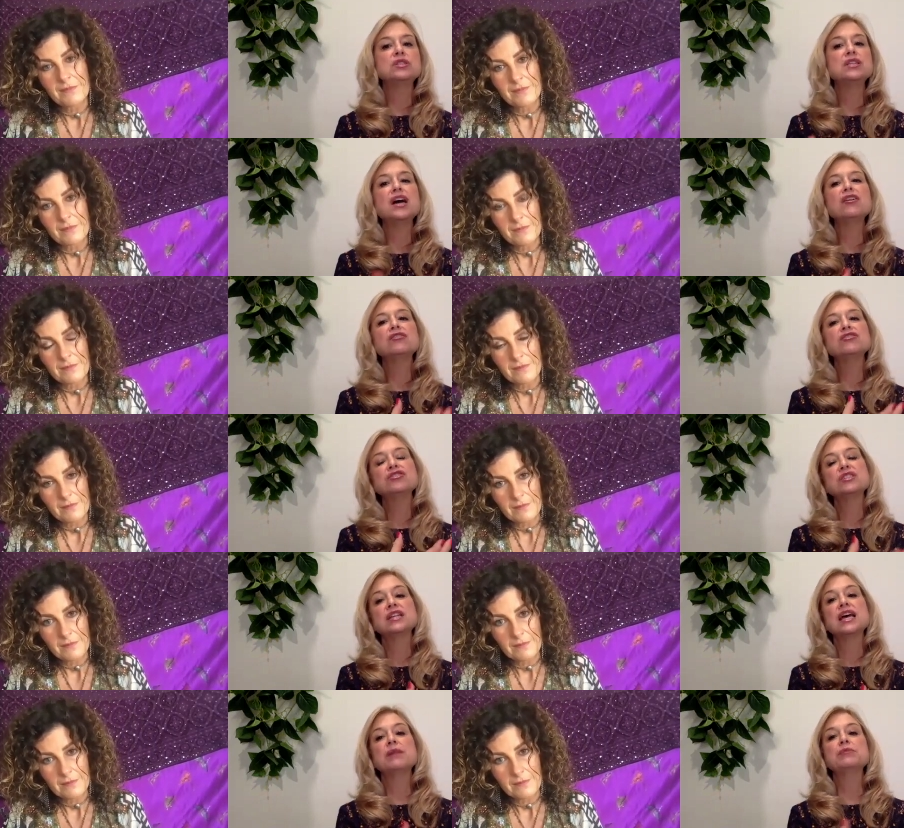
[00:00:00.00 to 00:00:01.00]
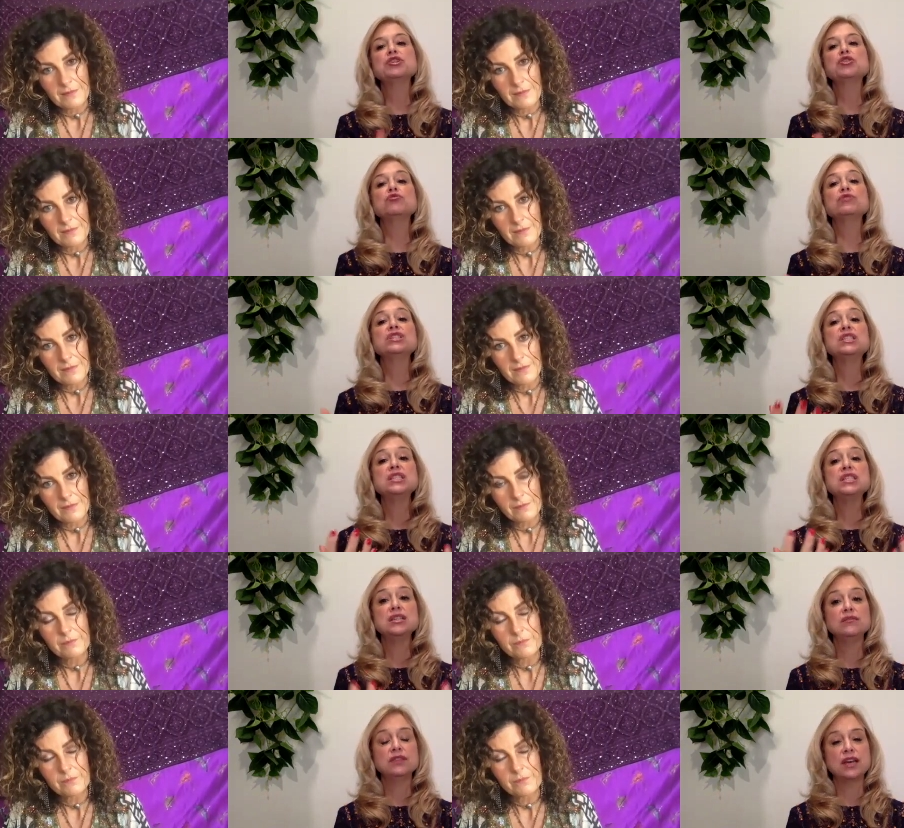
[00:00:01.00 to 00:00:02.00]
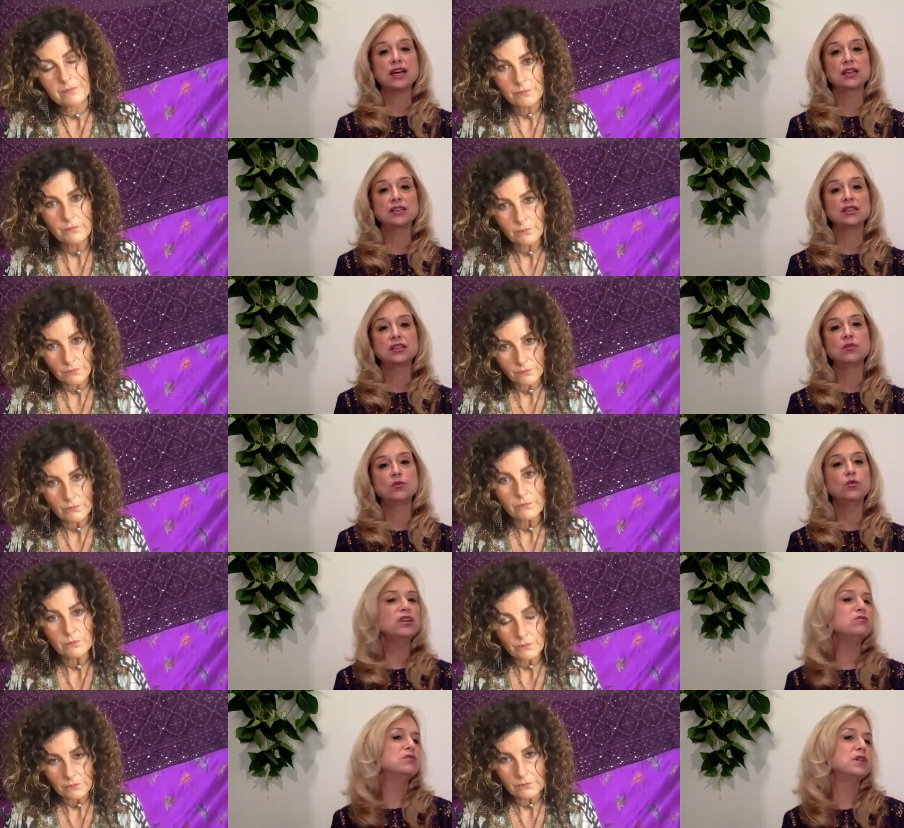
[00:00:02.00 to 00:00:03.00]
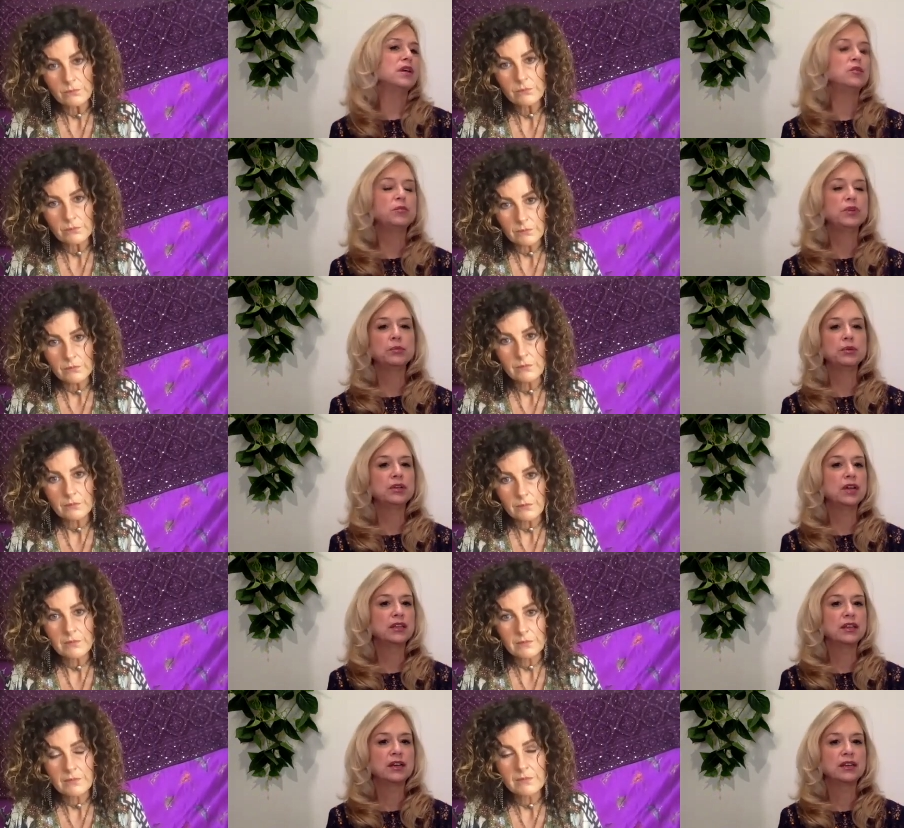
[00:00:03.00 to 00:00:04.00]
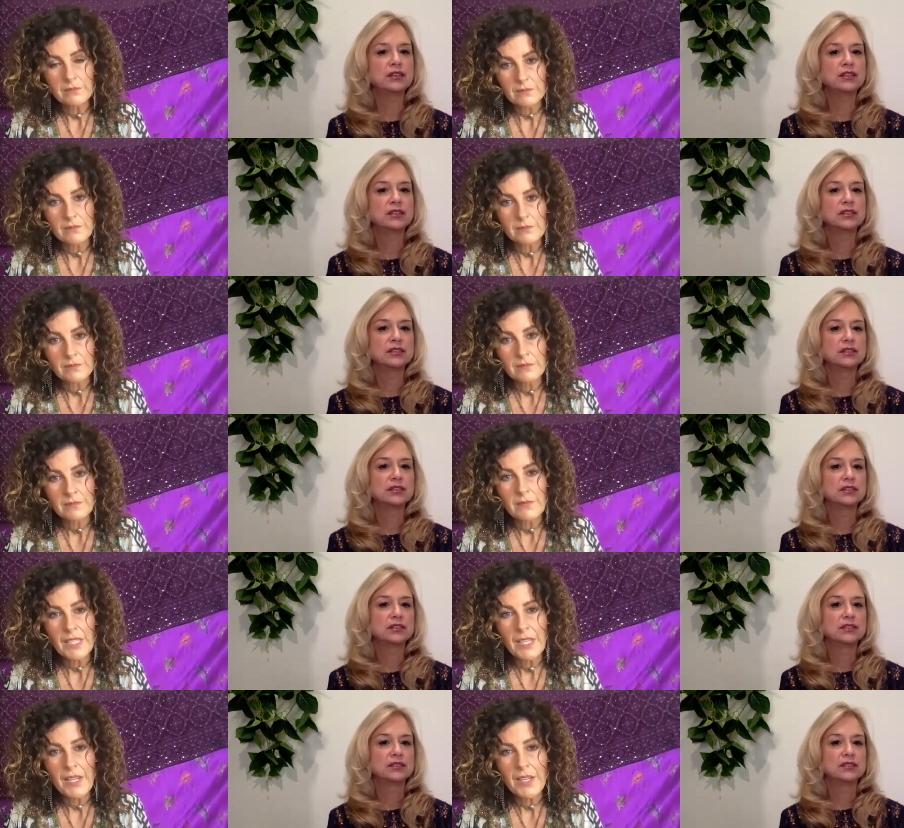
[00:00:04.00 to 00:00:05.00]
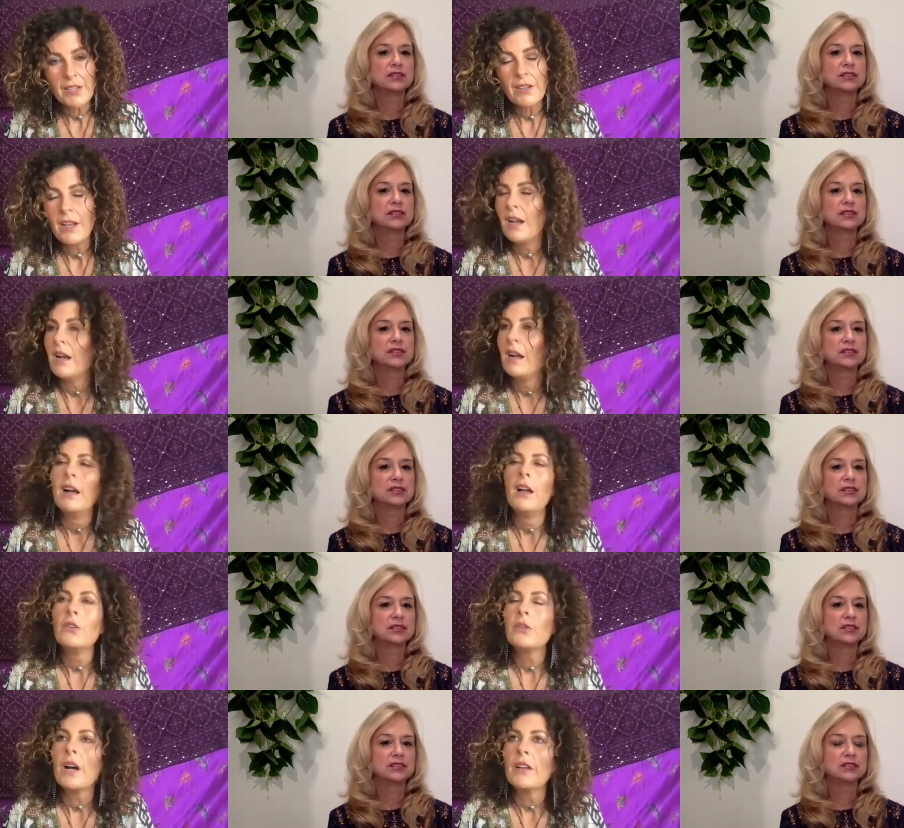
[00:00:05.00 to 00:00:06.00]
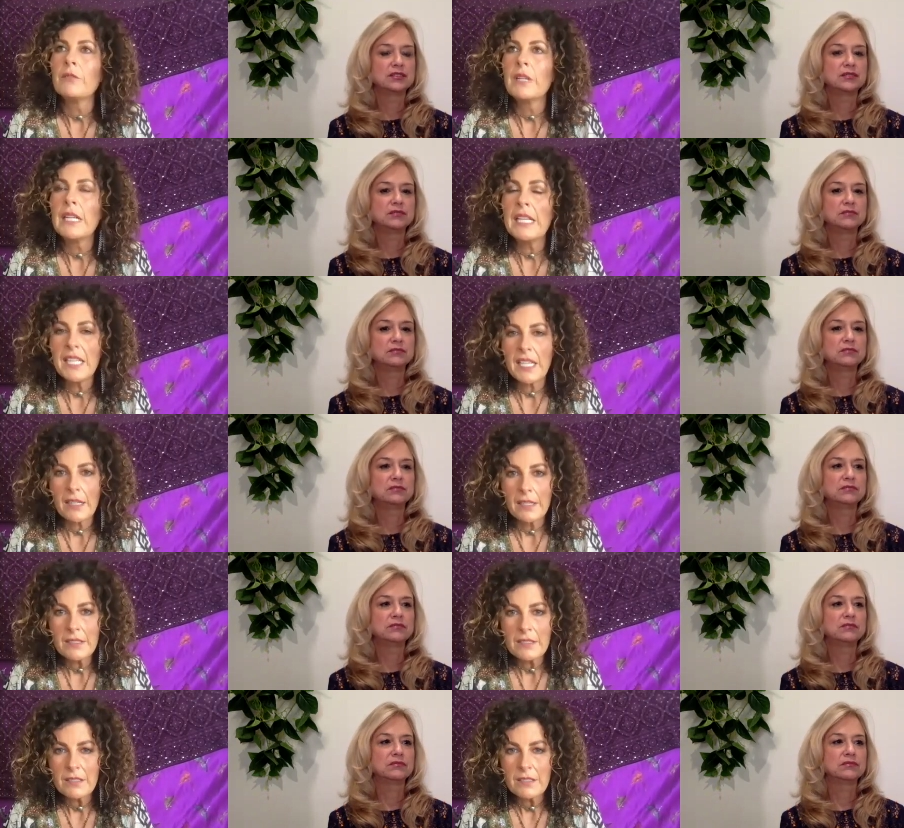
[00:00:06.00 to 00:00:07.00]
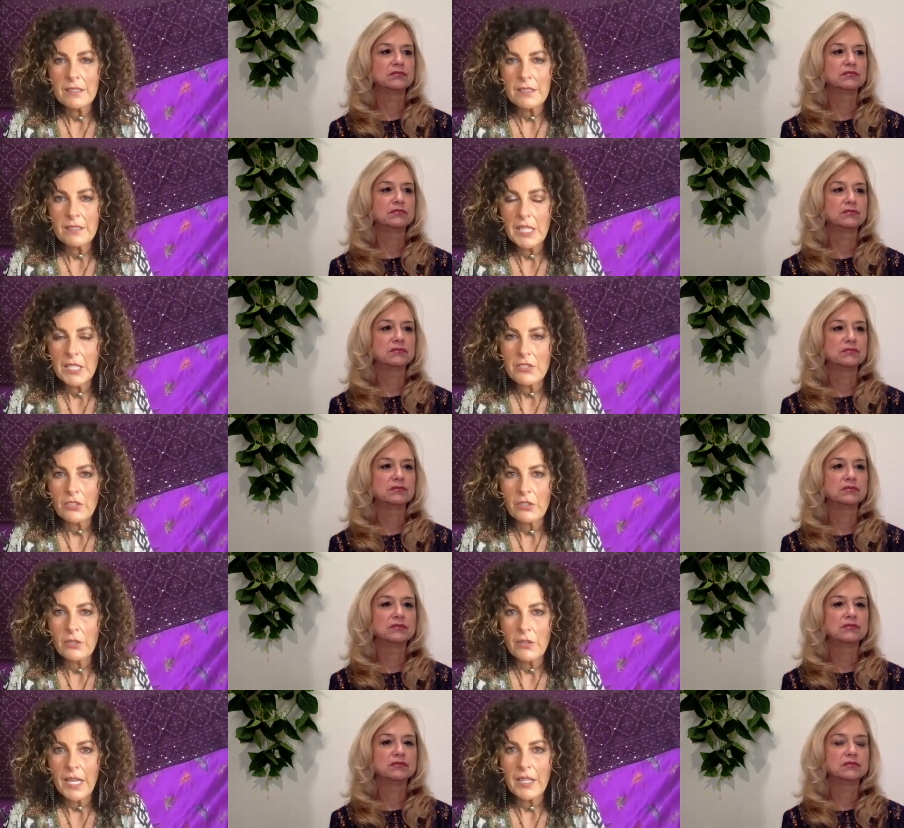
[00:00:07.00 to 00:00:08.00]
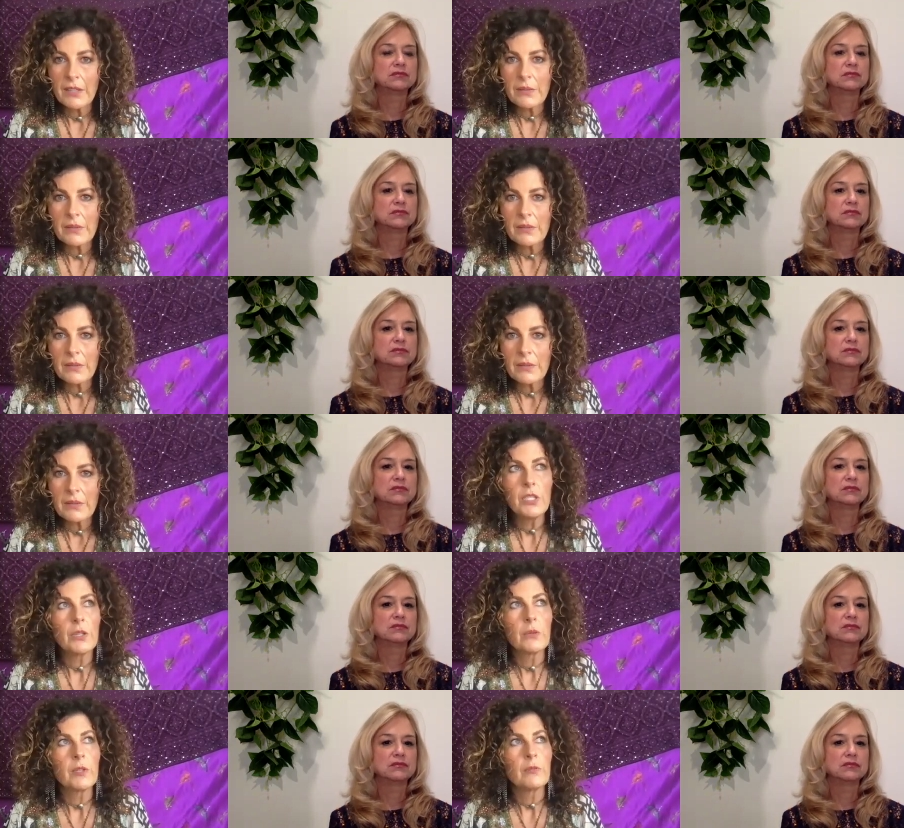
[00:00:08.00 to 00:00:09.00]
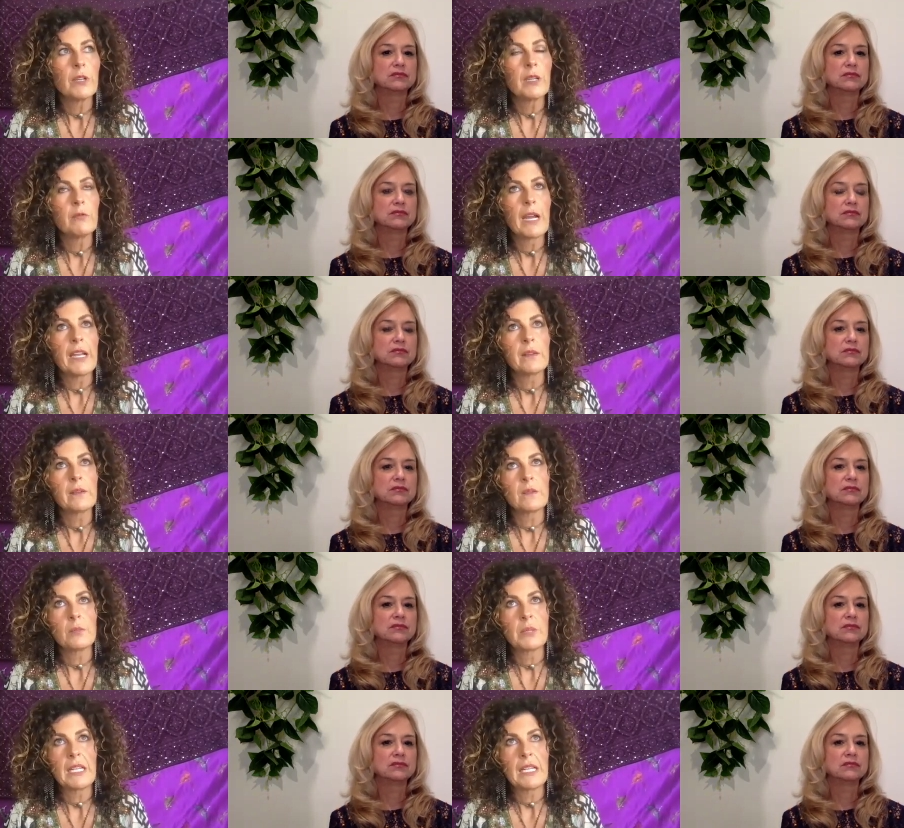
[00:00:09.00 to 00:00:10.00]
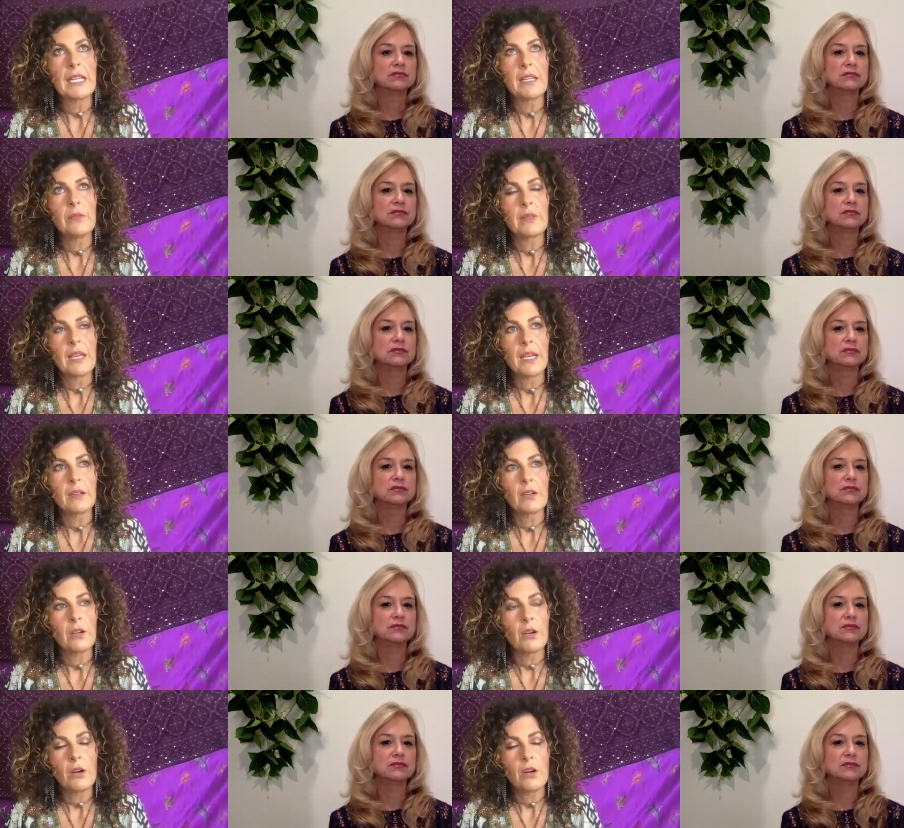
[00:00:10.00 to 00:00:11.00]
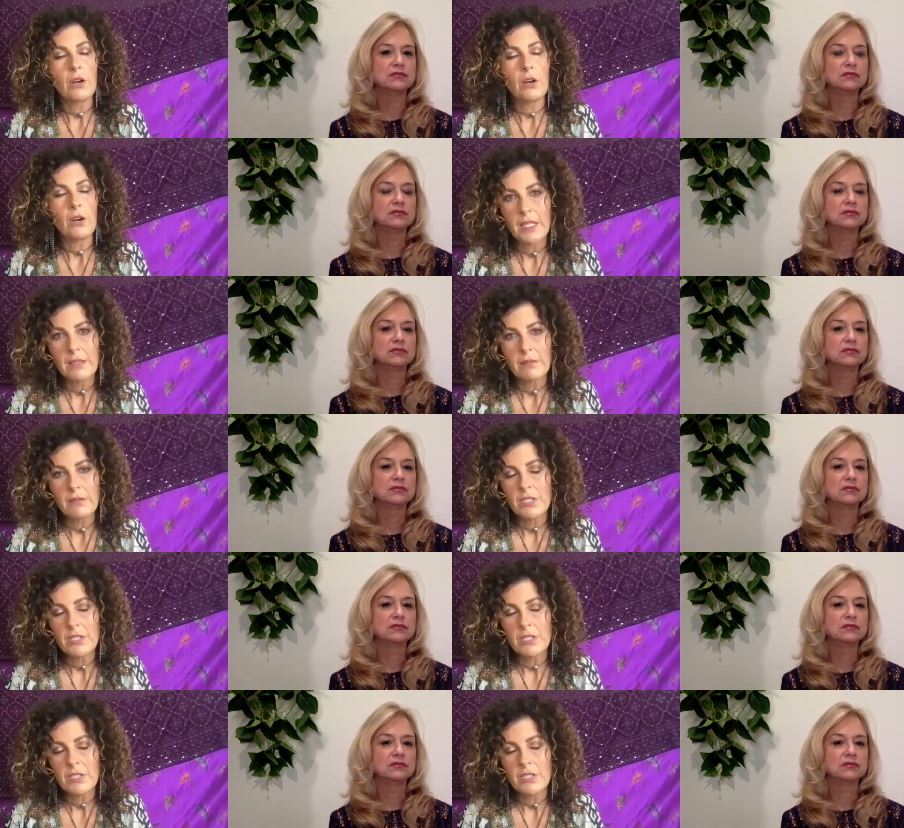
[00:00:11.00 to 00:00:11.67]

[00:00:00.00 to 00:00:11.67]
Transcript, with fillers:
Speaker 1: not understand, but to receive that. You know, what do you say to people like that? Yeah.
Speaker 2: Look, I really get it. I really do. And I think, you know, when we're raised to believe that God and